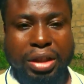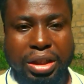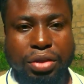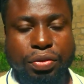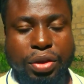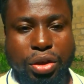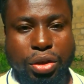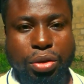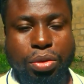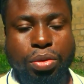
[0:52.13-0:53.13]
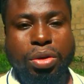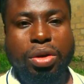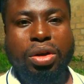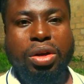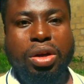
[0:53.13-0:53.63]
this video
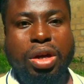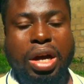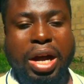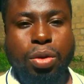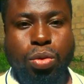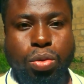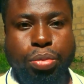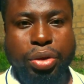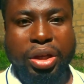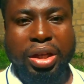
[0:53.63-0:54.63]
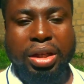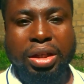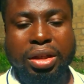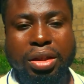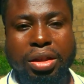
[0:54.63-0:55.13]
I will bring